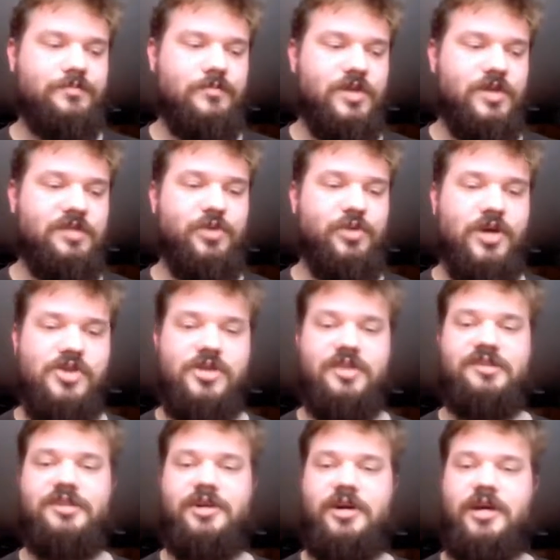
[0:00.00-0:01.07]
project
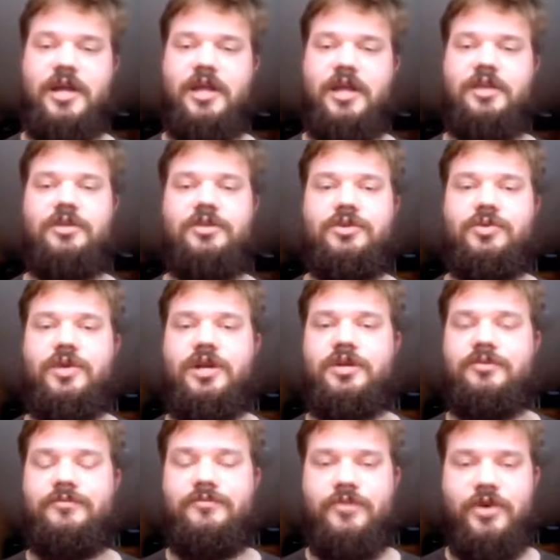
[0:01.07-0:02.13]
started during the
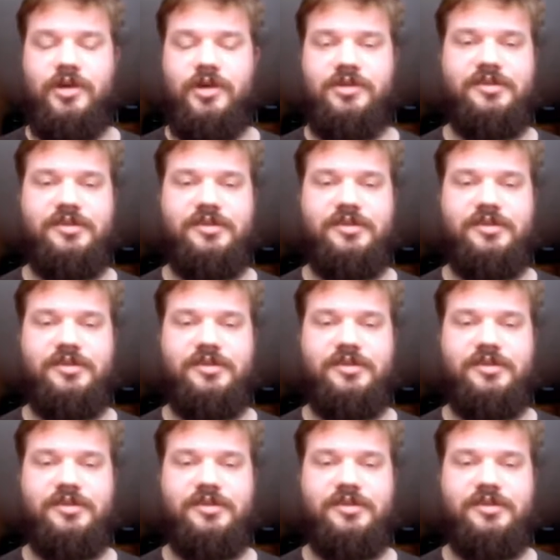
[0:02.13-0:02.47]
first